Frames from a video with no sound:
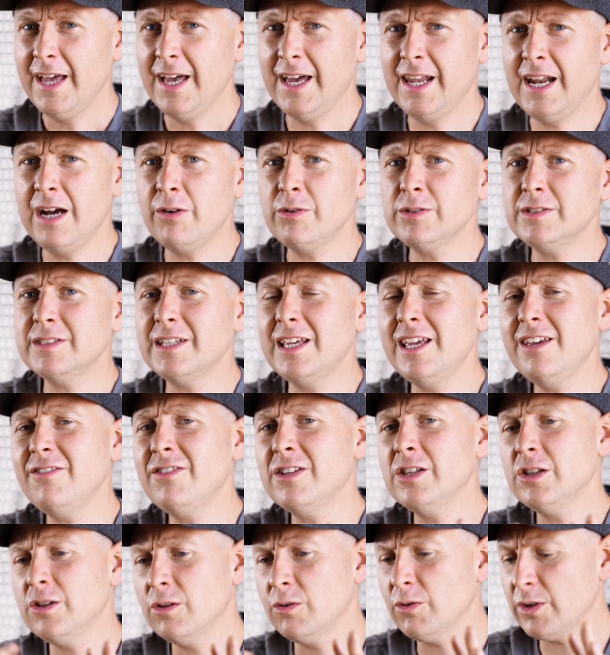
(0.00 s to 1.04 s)
And I was
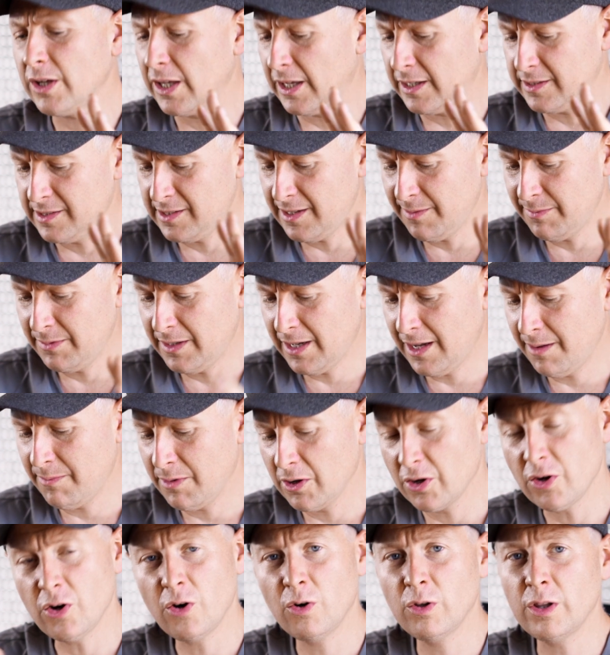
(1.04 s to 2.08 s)
even looking some time
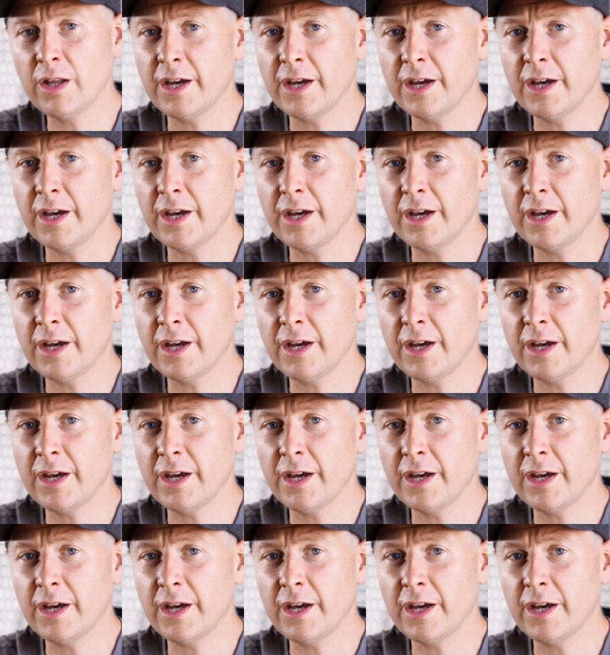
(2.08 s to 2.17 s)
ago,